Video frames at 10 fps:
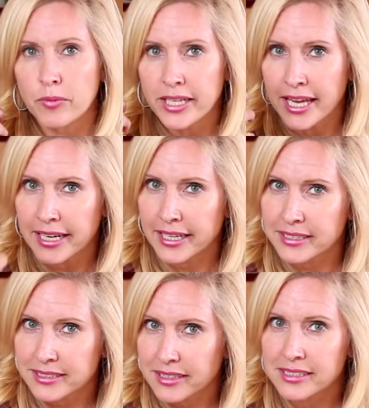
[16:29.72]
get
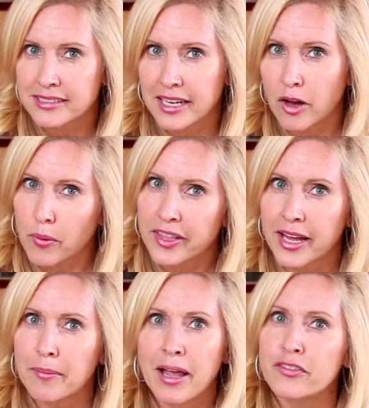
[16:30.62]
into the sale with
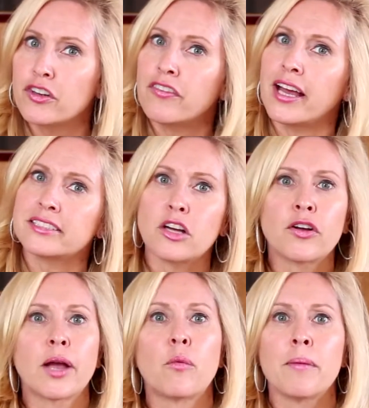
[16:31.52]
them. After you've asked,
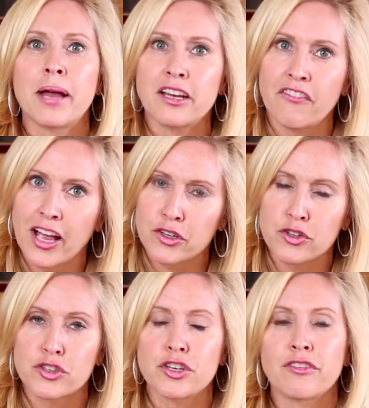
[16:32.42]
okay, what
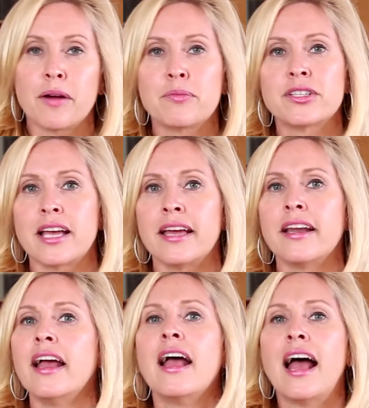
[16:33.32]
manufacturers do you represent?
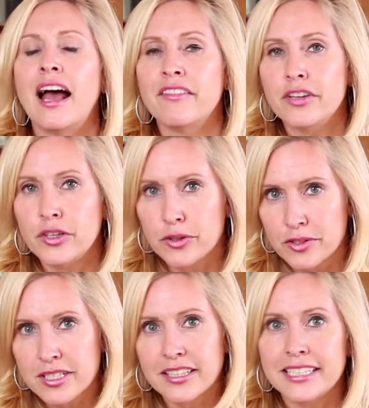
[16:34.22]
Have you
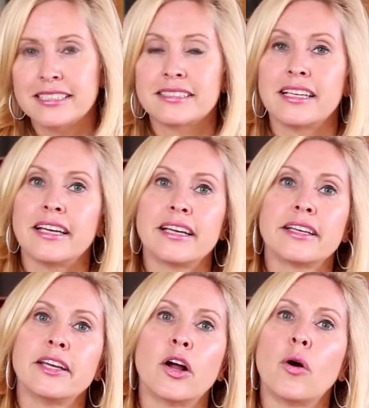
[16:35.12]
used leasing?
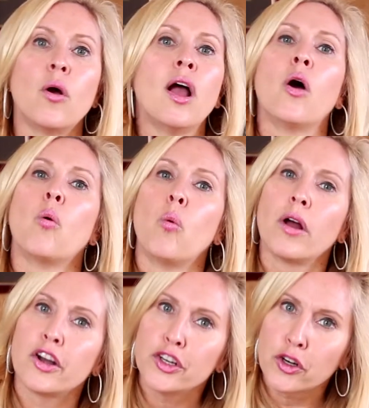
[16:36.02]

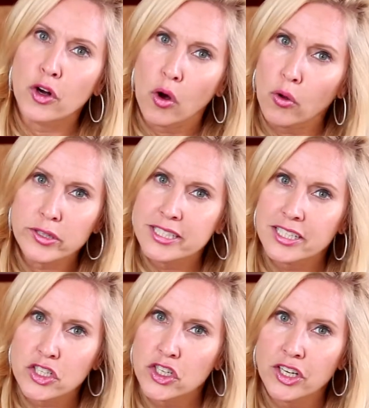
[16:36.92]
What are your goals
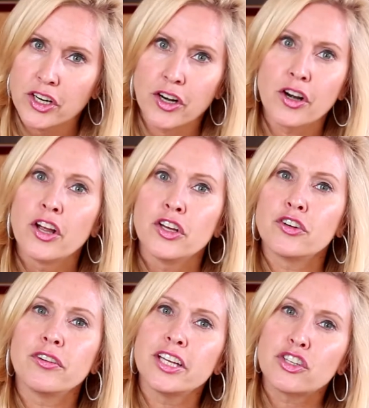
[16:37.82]
this year?
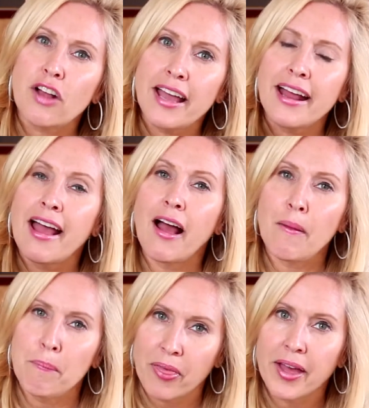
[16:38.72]
You'd really try to
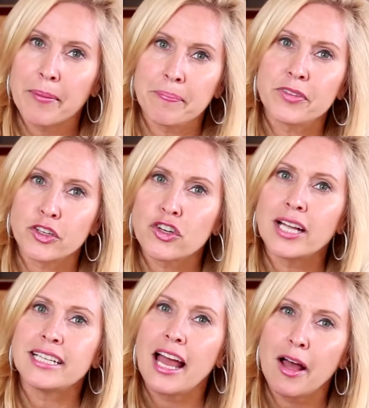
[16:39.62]
help them. You're
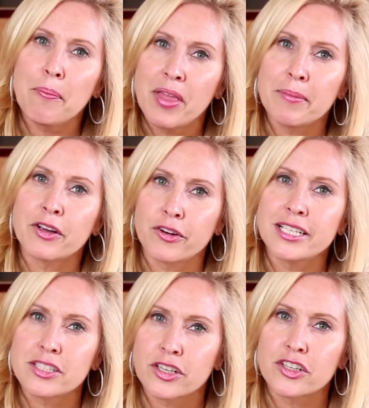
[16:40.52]
trying to help them
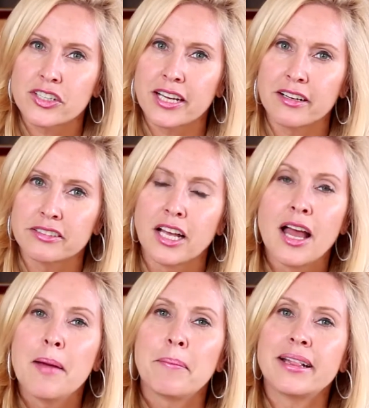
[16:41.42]
increase their sales.
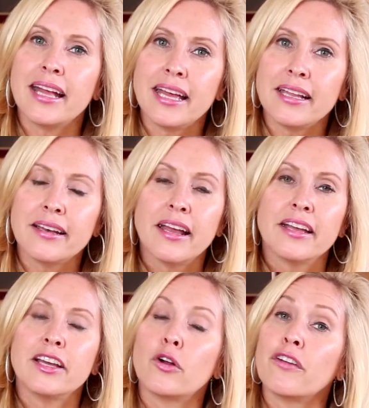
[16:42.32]
But then,
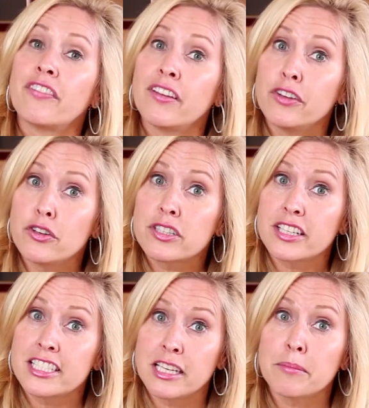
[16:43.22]
if they've used
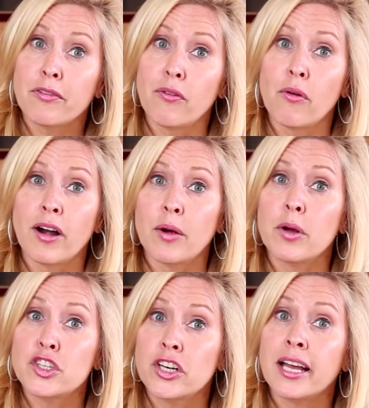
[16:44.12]
leasing before, I
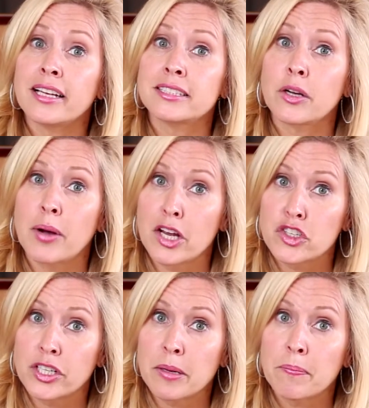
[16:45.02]
want you to ask the
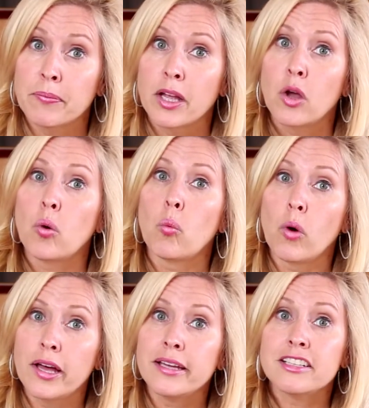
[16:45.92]
question,
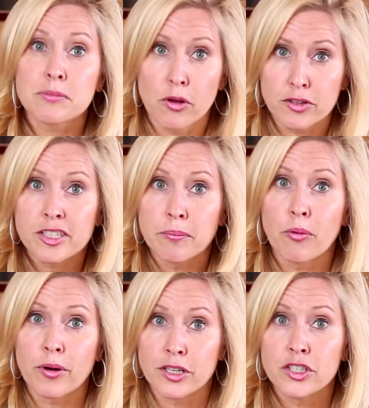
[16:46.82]
what is most
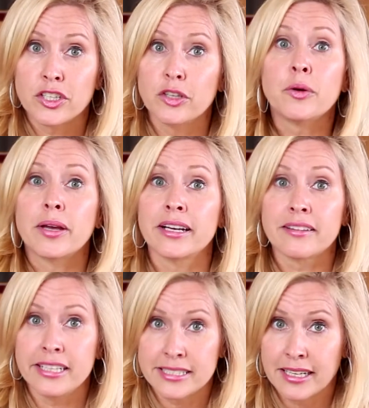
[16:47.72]
important to you in a
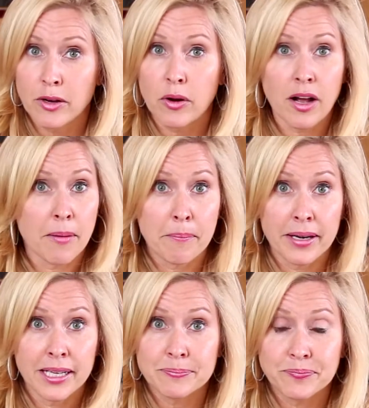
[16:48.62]
leasing
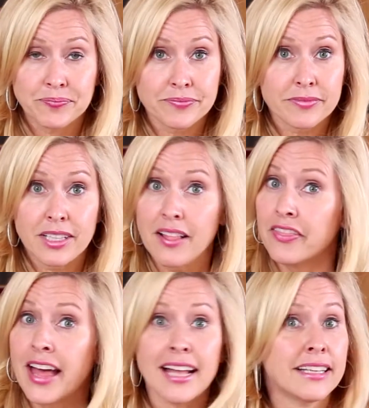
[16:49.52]
company?
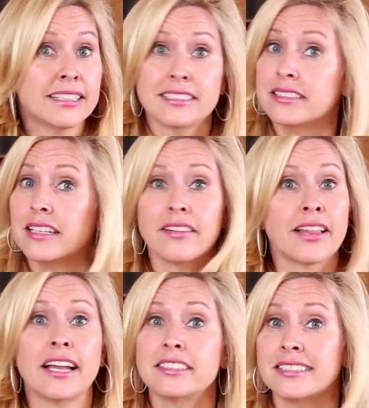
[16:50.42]
That is
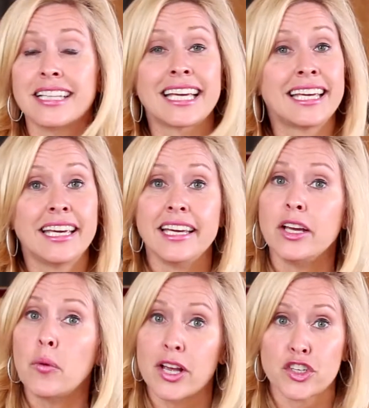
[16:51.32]
the key
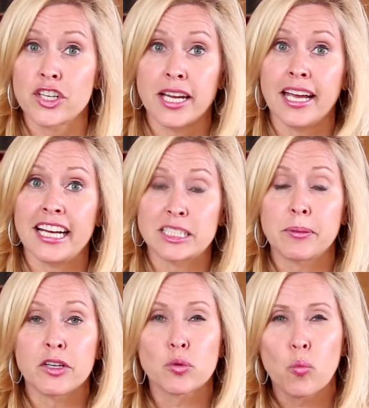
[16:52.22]
question to ask,
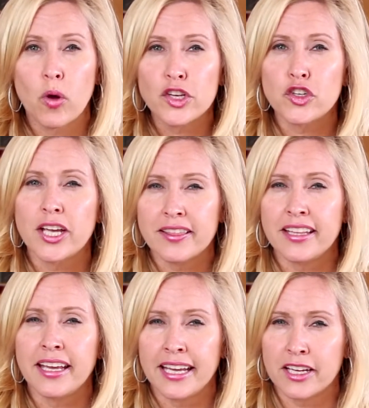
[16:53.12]
because once you get
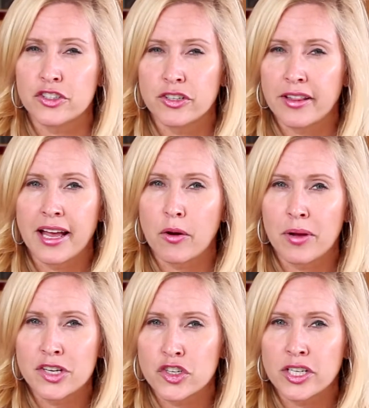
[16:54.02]
the answer to that
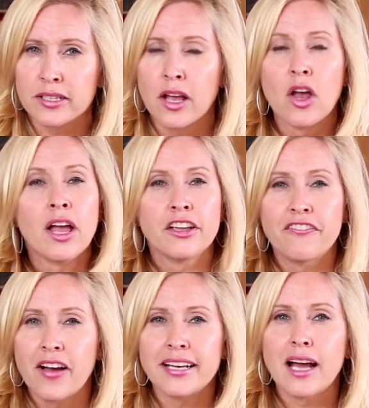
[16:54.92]
question, you
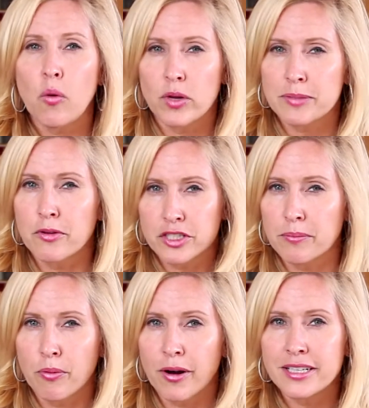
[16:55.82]
find out what's most
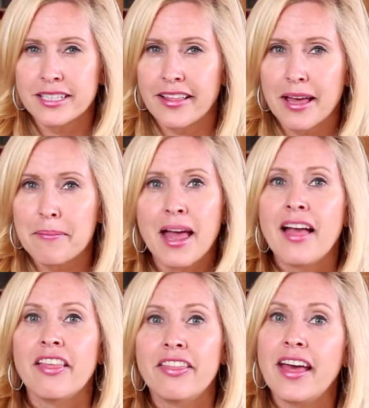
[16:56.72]
important to them,
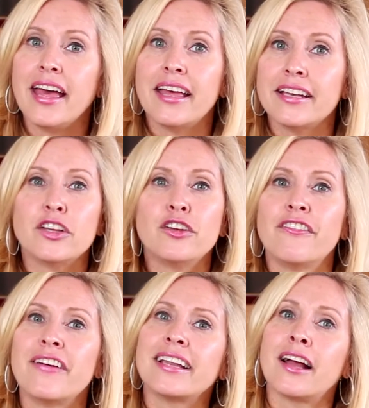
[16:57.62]
then you
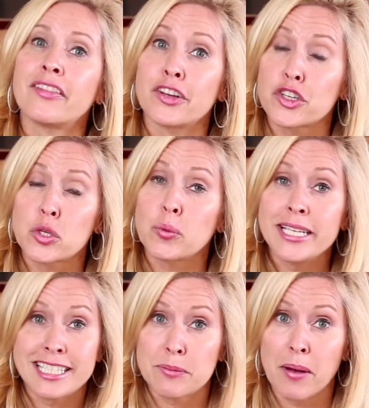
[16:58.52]
found out their
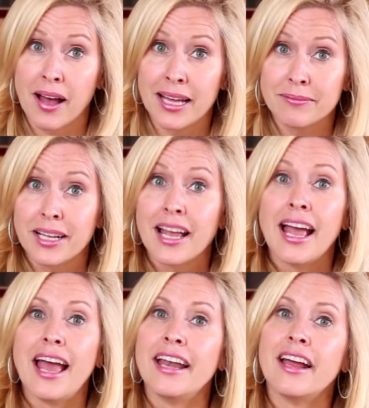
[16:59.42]
sweet spot.
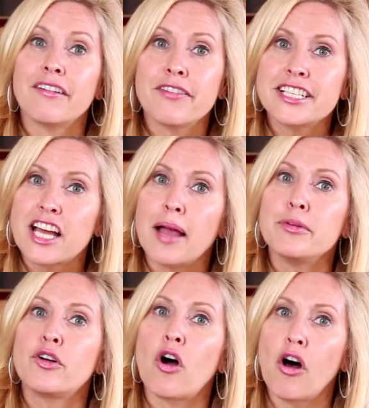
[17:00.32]
And every time
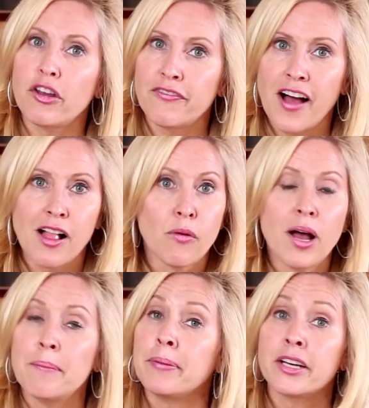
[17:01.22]
you call to follow
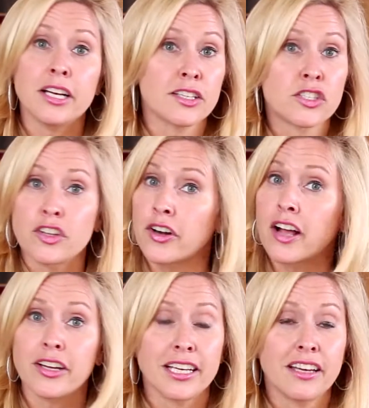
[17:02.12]
up, because they're
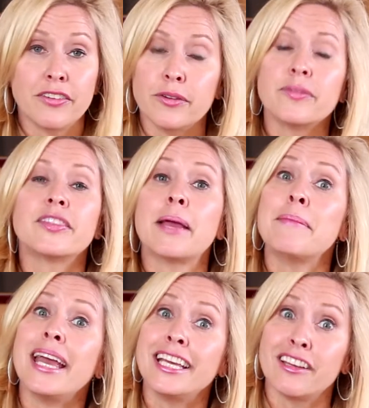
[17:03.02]
not going to give you, they
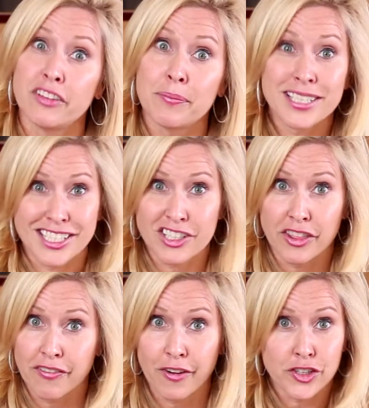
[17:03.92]
may give you business on
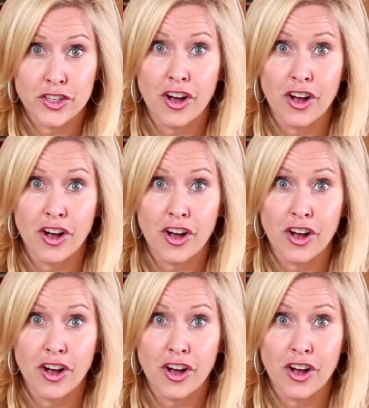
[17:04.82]
the first